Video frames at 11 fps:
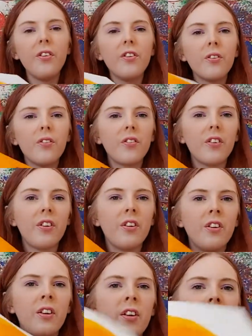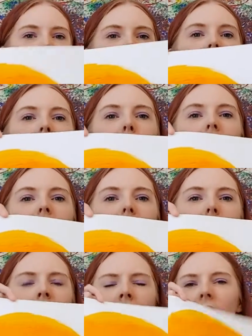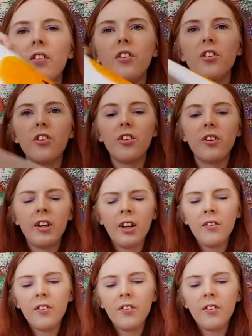So we've got this one that I've just done now.